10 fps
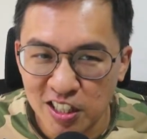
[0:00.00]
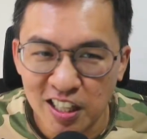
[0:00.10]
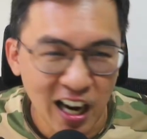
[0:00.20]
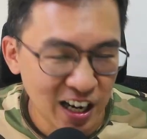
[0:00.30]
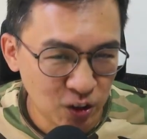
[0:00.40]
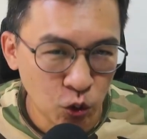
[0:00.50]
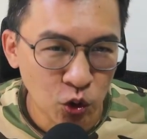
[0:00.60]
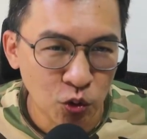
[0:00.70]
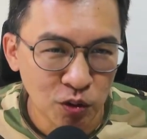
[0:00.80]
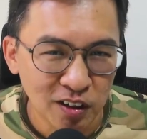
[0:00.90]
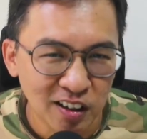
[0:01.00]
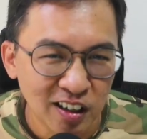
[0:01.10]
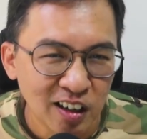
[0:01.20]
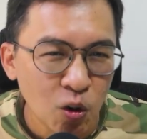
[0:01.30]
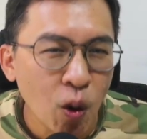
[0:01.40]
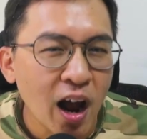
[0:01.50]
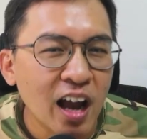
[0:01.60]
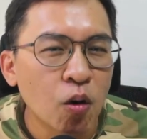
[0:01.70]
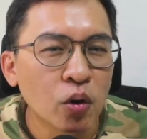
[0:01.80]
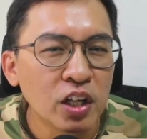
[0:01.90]
I don't know. What I
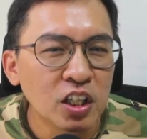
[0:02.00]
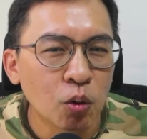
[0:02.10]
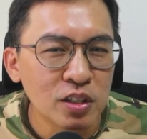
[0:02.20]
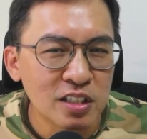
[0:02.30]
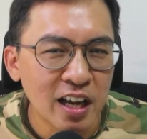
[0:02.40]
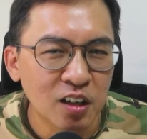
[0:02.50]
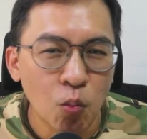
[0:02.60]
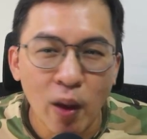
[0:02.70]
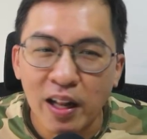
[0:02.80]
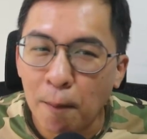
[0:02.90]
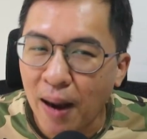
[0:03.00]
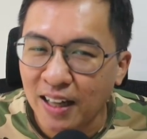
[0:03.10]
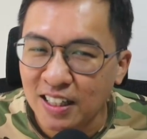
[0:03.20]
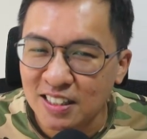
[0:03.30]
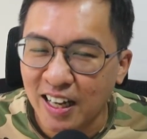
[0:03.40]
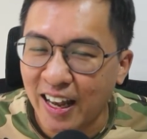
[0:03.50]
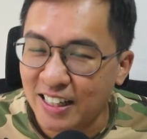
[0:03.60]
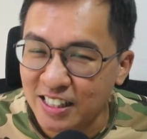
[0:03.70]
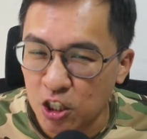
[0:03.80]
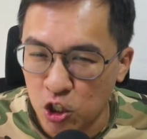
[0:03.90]
only know is that when they buy this site at
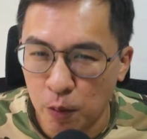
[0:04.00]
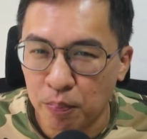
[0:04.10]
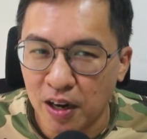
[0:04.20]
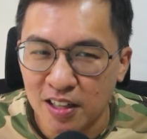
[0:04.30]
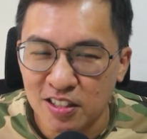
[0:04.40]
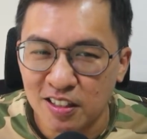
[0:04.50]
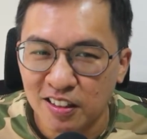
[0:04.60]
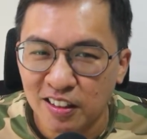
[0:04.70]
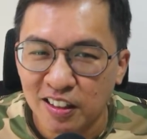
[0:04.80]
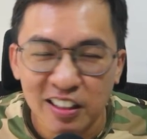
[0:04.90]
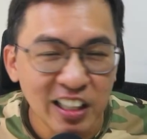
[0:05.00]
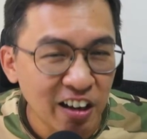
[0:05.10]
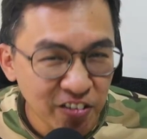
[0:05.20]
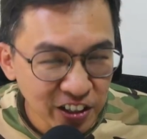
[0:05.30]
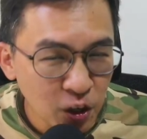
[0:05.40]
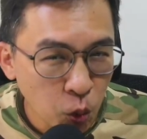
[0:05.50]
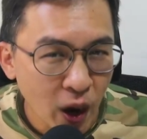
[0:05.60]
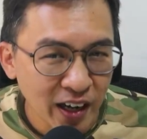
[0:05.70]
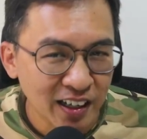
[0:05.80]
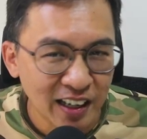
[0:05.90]
such cheap price, they really
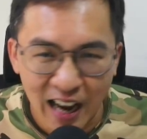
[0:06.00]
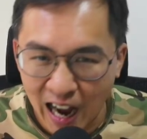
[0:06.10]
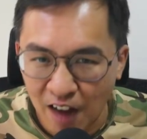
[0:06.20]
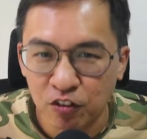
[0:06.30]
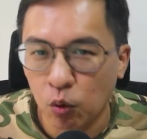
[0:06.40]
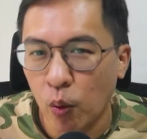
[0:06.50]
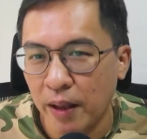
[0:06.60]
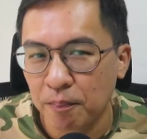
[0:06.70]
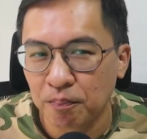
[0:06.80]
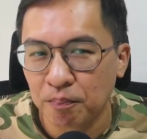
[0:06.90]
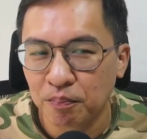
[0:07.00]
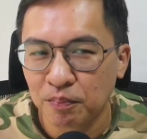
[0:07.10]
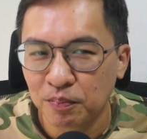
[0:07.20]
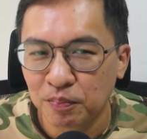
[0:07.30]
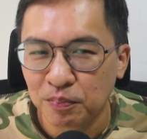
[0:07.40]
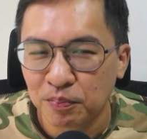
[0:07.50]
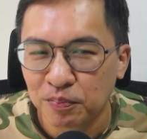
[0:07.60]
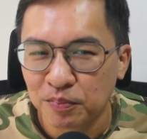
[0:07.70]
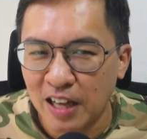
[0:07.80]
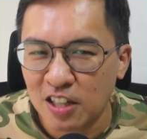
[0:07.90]
Huat half the way.
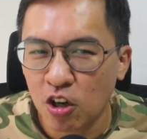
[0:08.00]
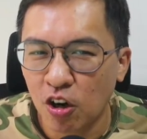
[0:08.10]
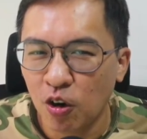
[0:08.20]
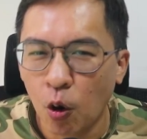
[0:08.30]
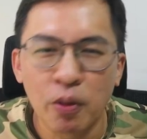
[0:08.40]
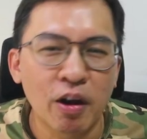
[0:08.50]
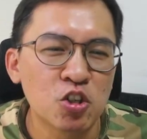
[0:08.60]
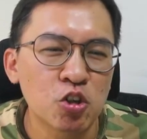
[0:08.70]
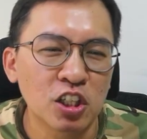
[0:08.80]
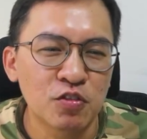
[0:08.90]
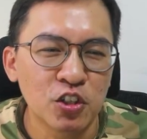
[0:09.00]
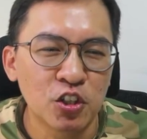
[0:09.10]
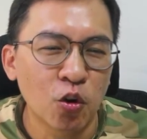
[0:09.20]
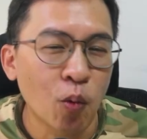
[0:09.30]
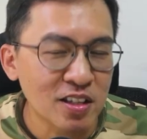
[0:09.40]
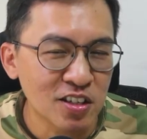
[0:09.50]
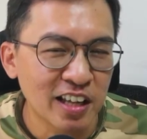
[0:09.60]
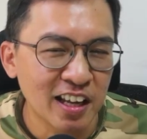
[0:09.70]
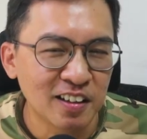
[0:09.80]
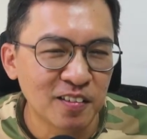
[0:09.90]
That's all. Hope you enjoyed this video once
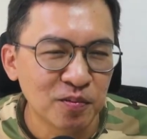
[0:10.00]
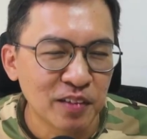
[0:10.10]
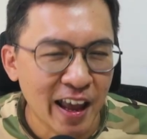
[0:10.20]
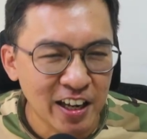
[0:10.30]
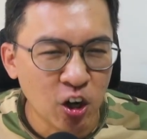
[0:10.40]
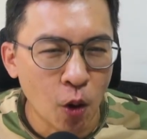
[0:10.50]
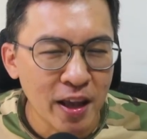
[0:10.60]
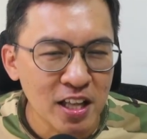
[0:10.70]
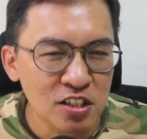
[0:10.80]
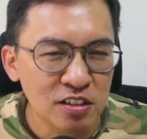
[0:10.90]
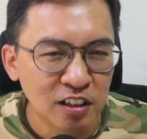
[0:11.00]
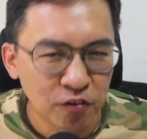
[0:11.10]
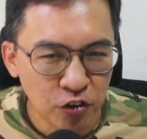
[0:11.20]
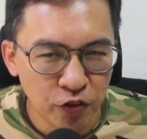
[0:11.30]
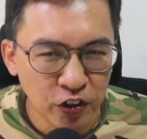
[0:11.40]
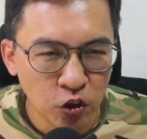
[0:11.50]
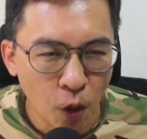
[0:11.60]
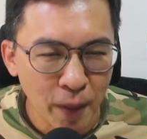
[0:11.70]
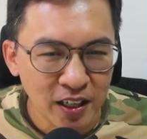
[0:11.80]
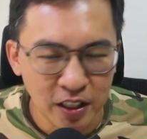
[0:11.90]
again. Any comments? Feel free to
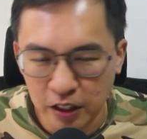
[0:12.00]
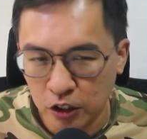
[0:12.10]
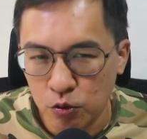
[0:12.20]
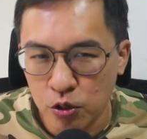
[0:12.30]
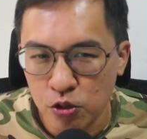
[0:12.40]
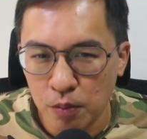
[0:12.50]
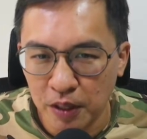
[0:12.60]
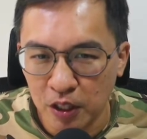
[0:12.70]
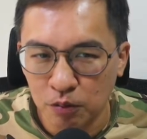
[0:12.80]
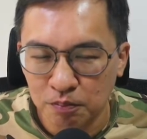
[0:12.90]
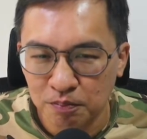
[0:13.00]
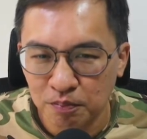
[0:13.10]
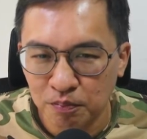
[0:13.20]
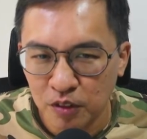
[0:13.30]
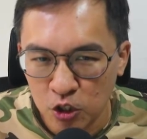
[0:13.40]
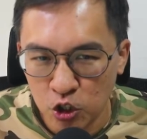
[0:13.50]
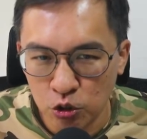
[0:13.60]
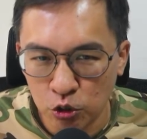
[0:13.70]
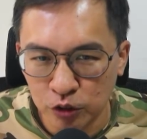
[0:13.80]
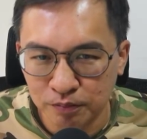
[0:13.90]
comment in the description below. See you soon.